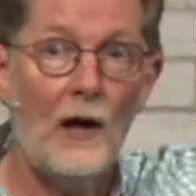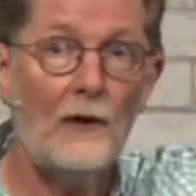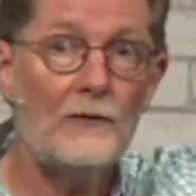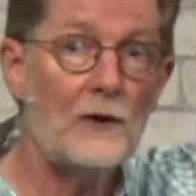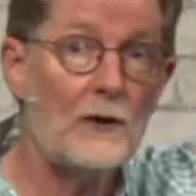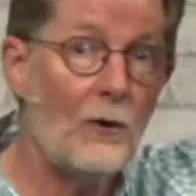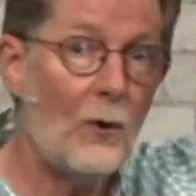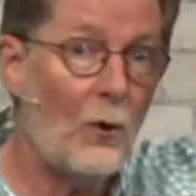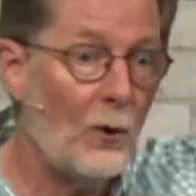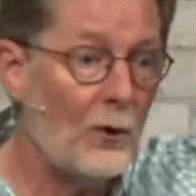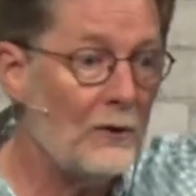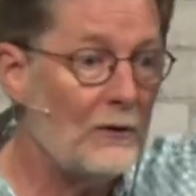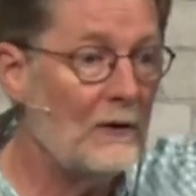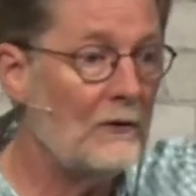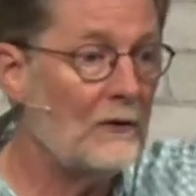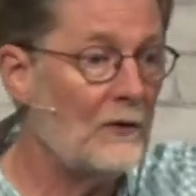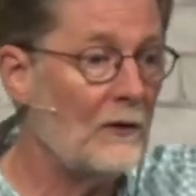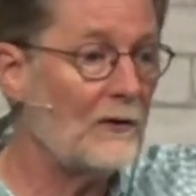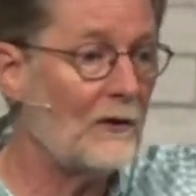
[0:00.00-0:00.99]
and
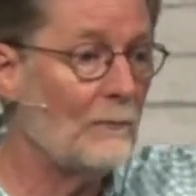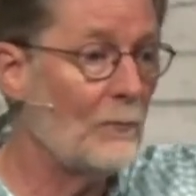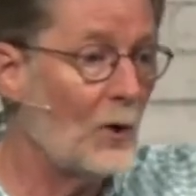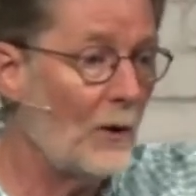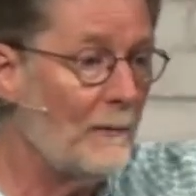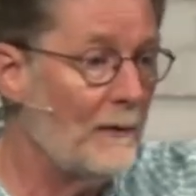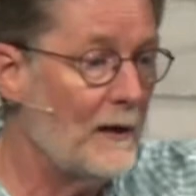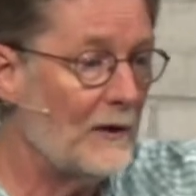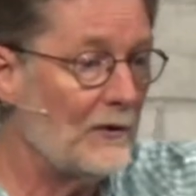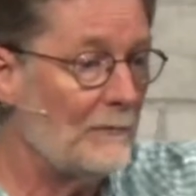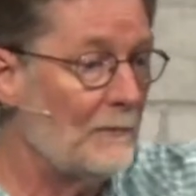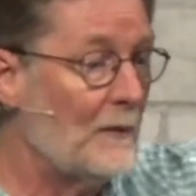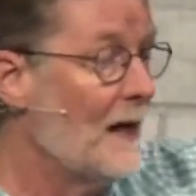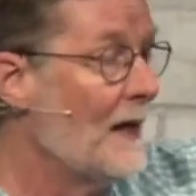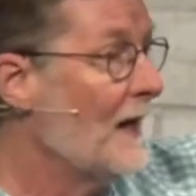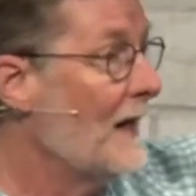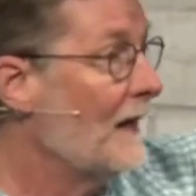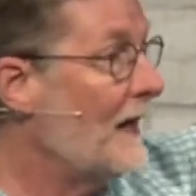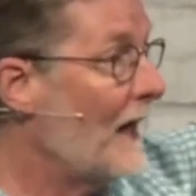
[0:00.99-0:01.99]
ordinances of Mormonism
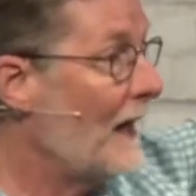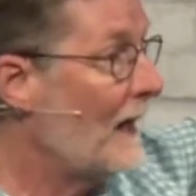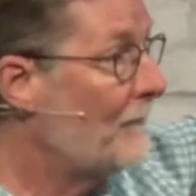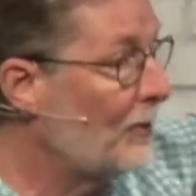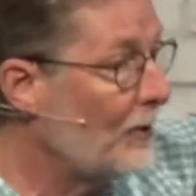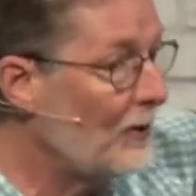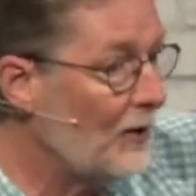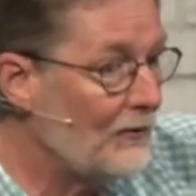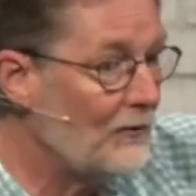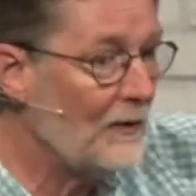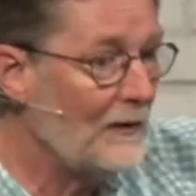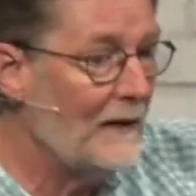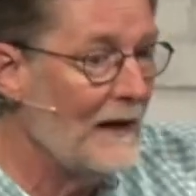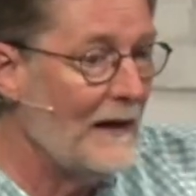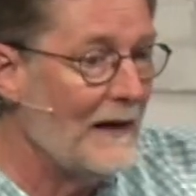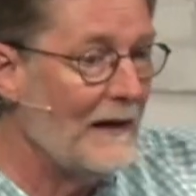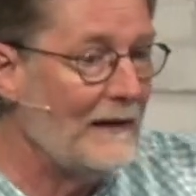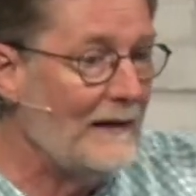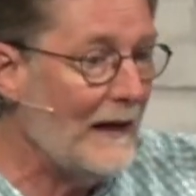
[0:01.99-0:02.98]
can a person
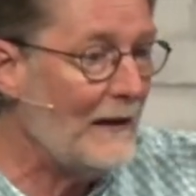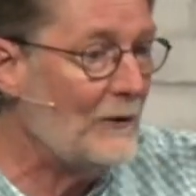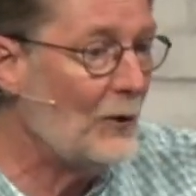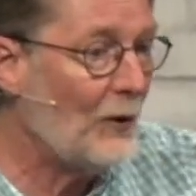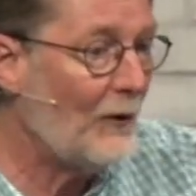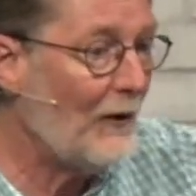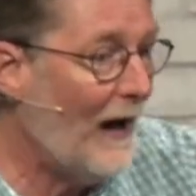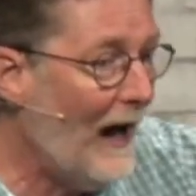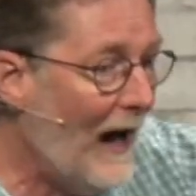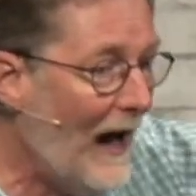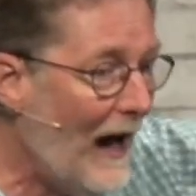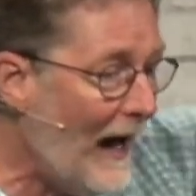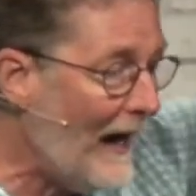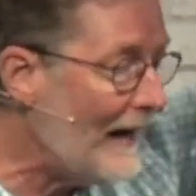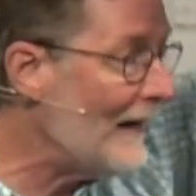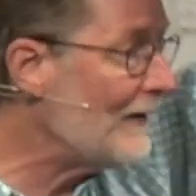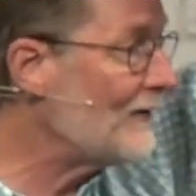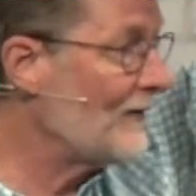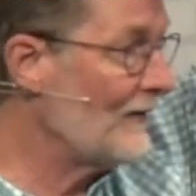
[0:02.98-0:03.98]
get to the
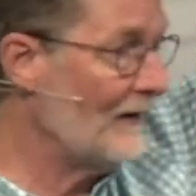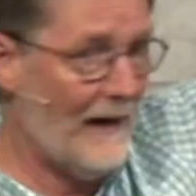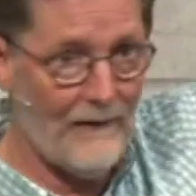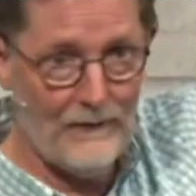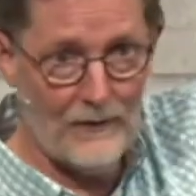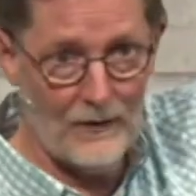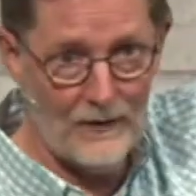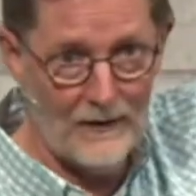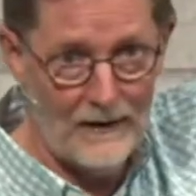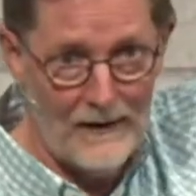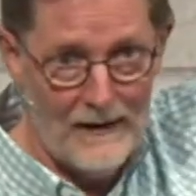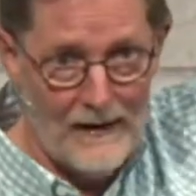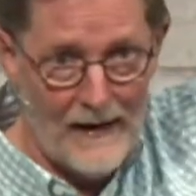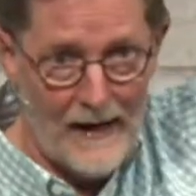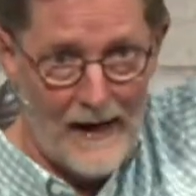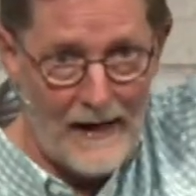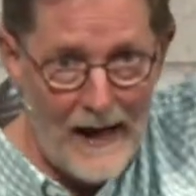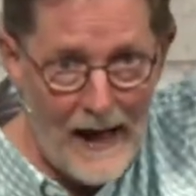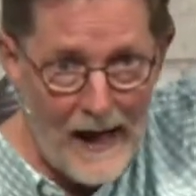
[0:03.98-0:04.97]
highest level
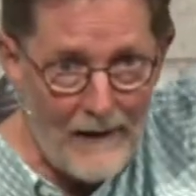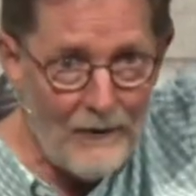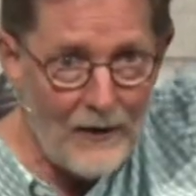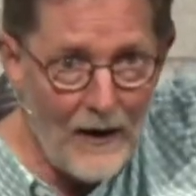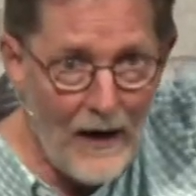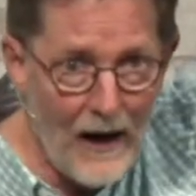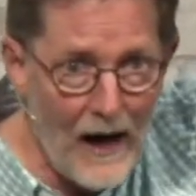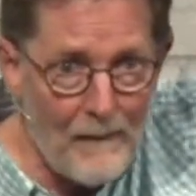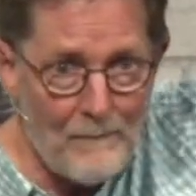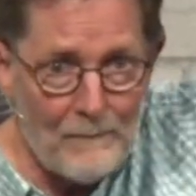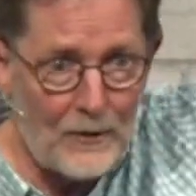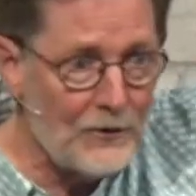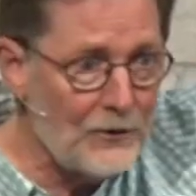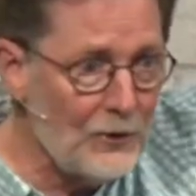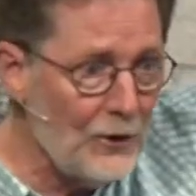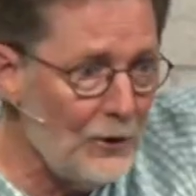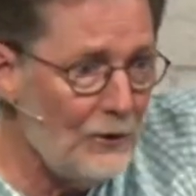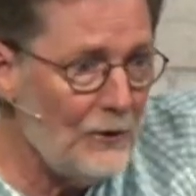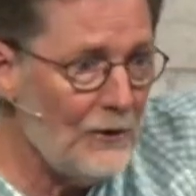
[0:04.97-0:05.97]
and have the
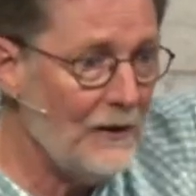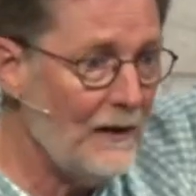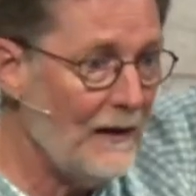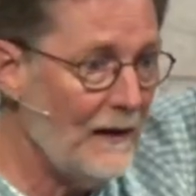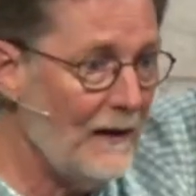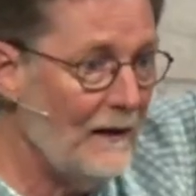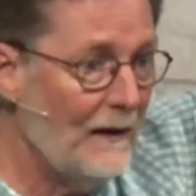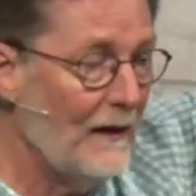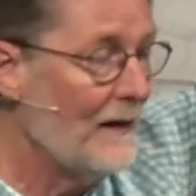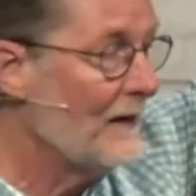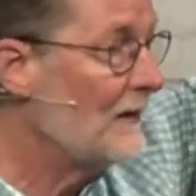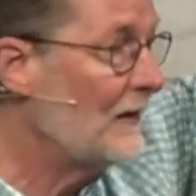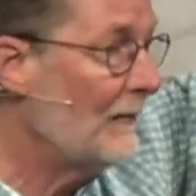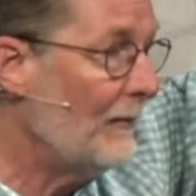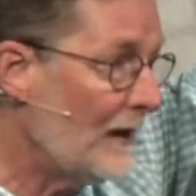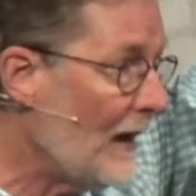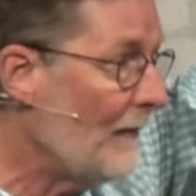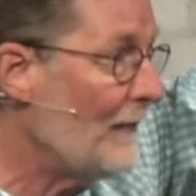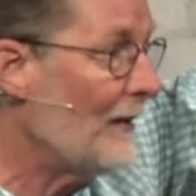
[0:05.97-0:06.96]
opportunity to
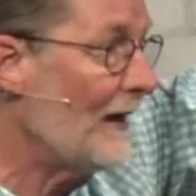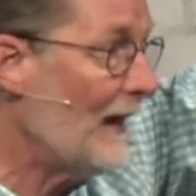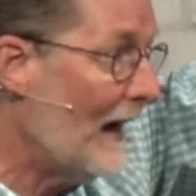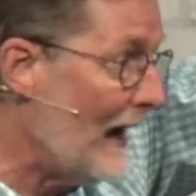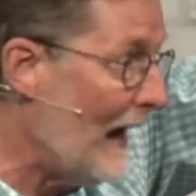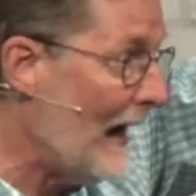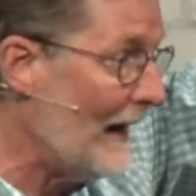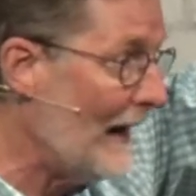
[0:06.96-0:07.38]
become a God.